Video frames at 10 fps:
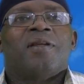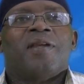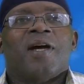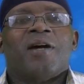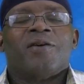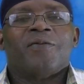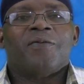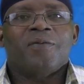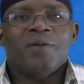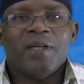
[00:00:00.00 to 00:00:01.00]
they are
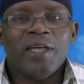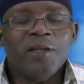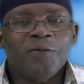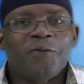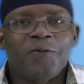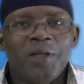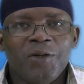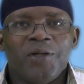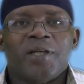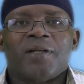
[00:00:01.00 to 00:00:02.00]

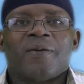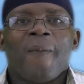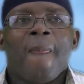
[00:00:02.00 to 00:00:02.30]
inferior.